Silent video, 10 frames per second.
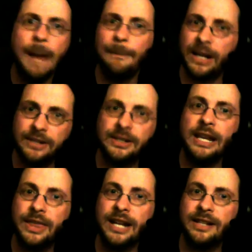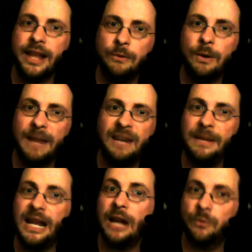because he thinks that will make
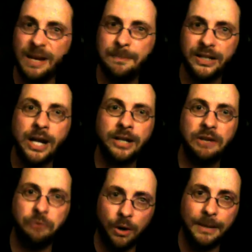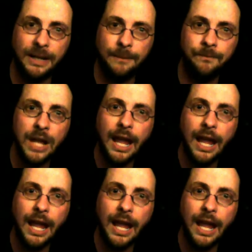me a reproductive woman,